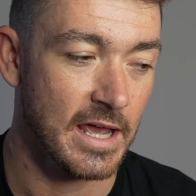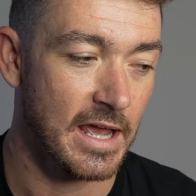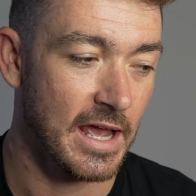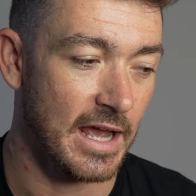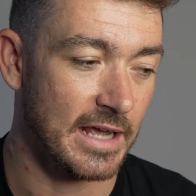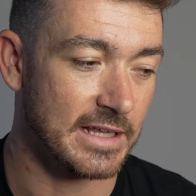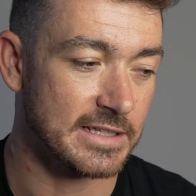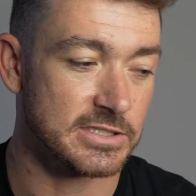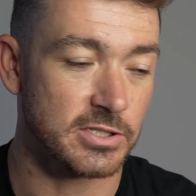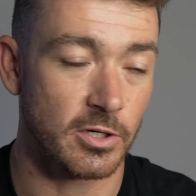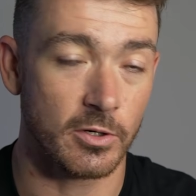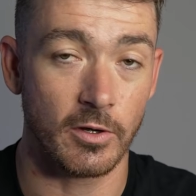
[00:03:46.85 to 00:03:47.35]

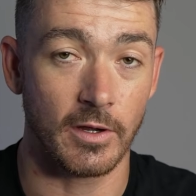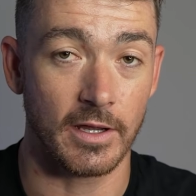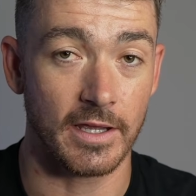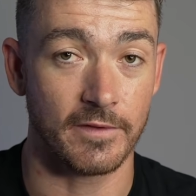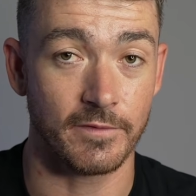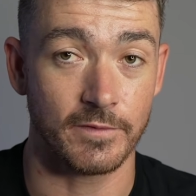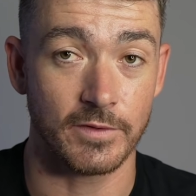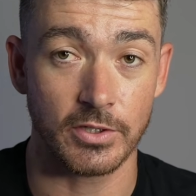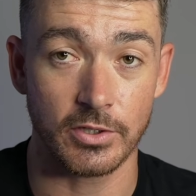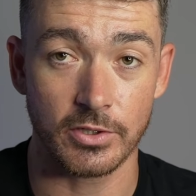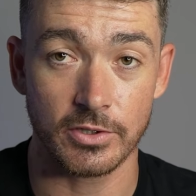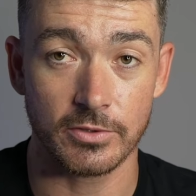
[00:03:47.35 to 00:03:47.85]
And so
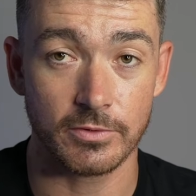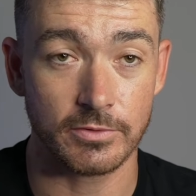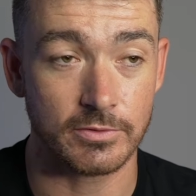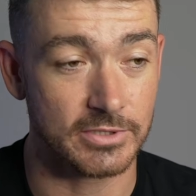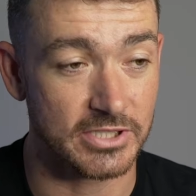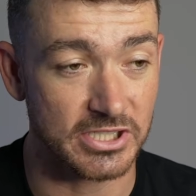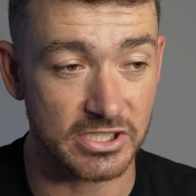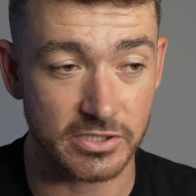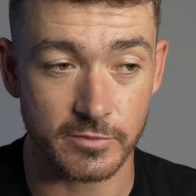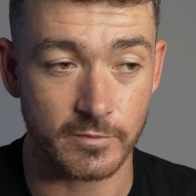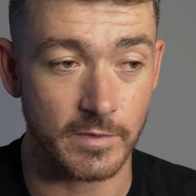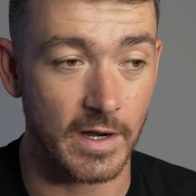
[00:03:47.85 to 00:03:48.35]
if you're
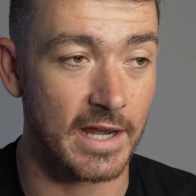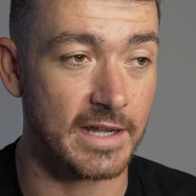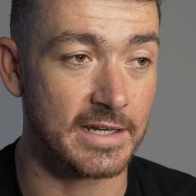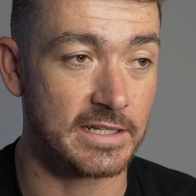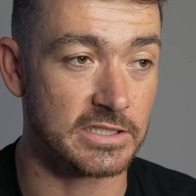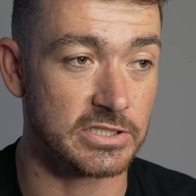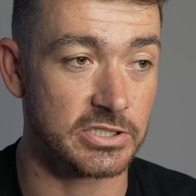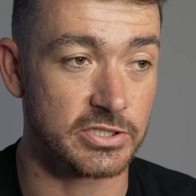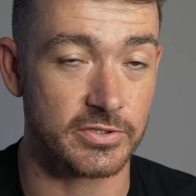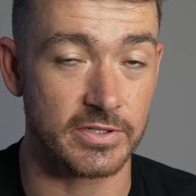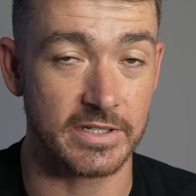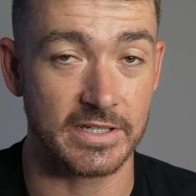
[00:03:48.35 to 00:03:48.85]
just riding
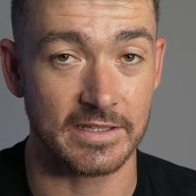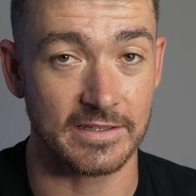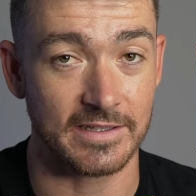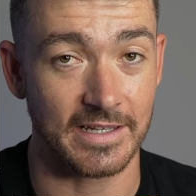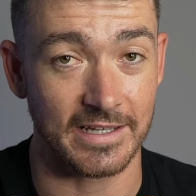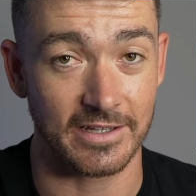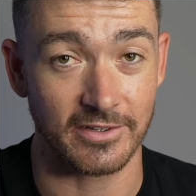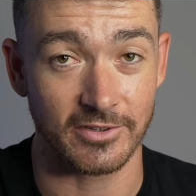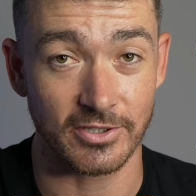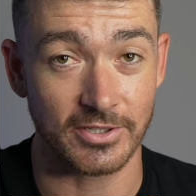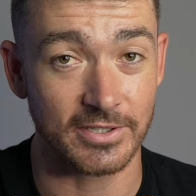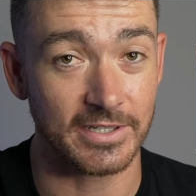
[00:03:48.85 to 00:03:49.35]
street,
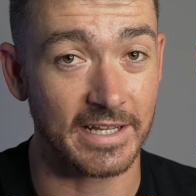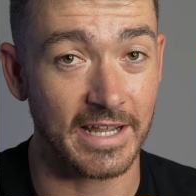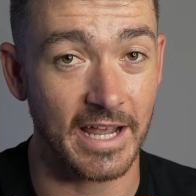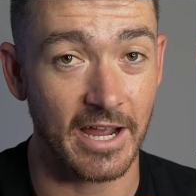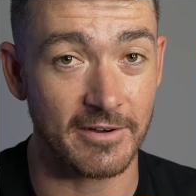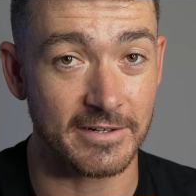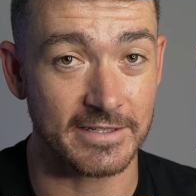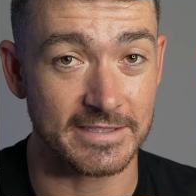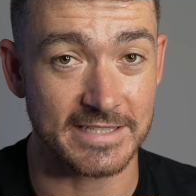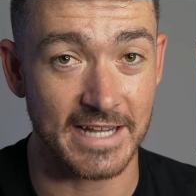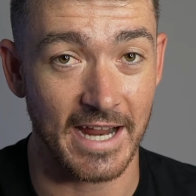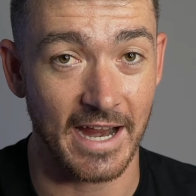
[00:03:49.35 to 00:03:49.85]
like learning how
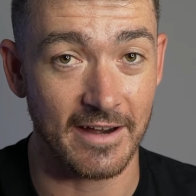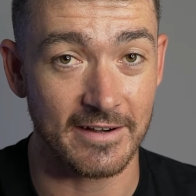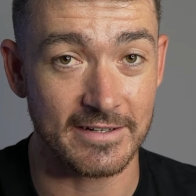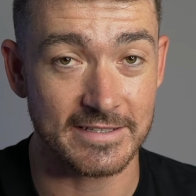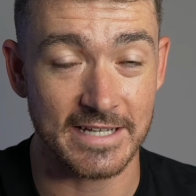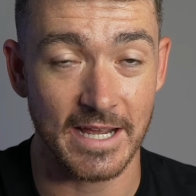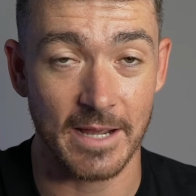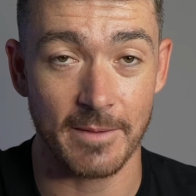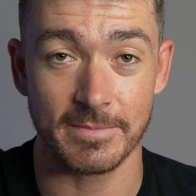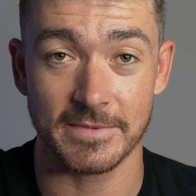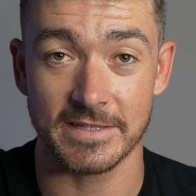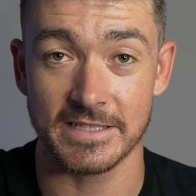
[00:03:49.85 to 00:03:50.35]
to tire
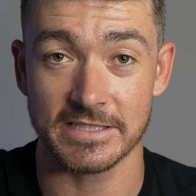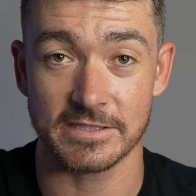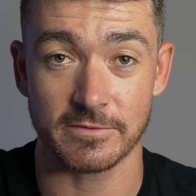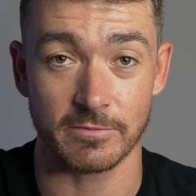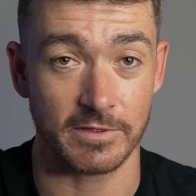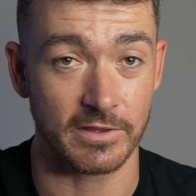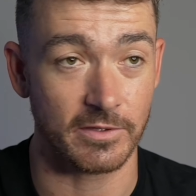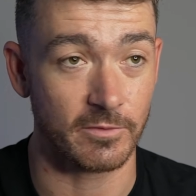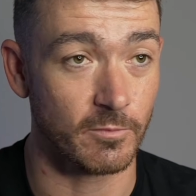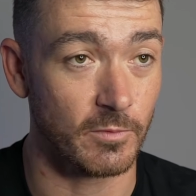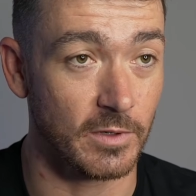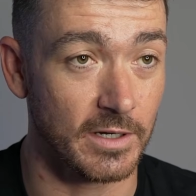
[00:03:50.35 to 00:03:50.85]
tap this
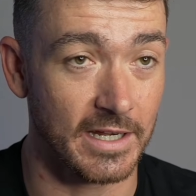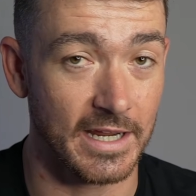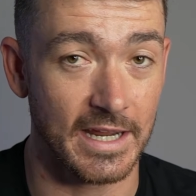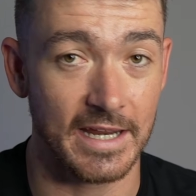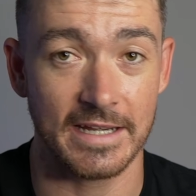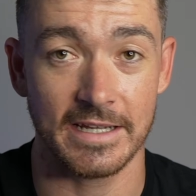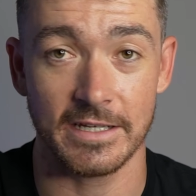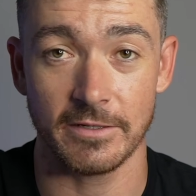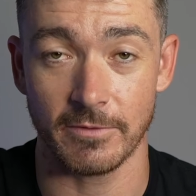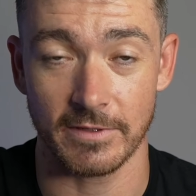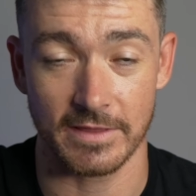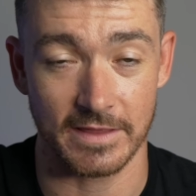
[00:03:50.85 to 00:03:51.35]
with a
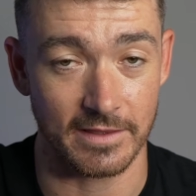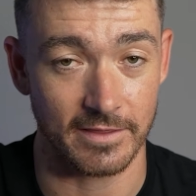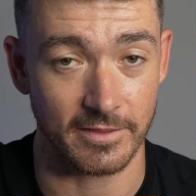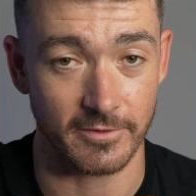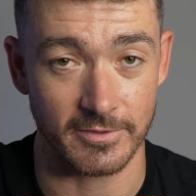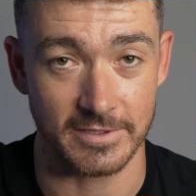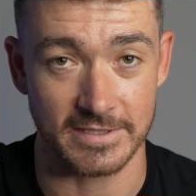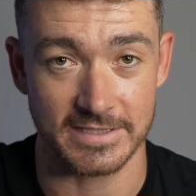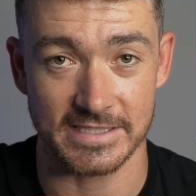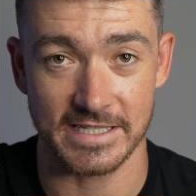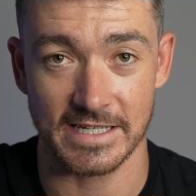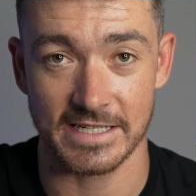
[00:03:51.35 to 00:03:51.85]
180, with a
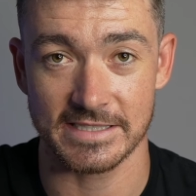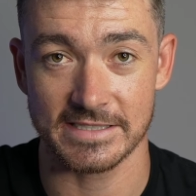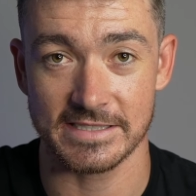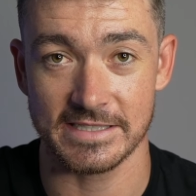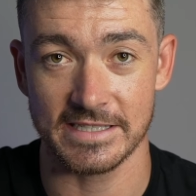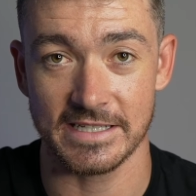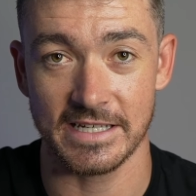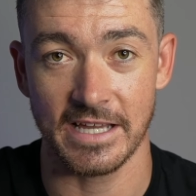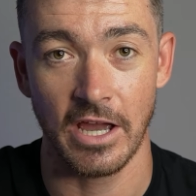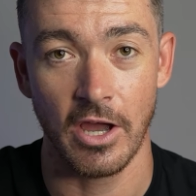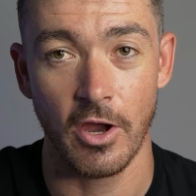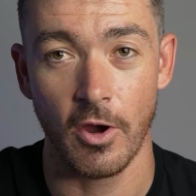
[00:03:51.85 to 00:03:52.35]

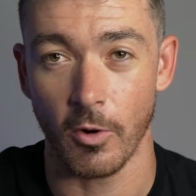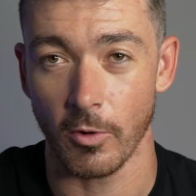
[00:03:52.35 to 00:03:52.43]
360,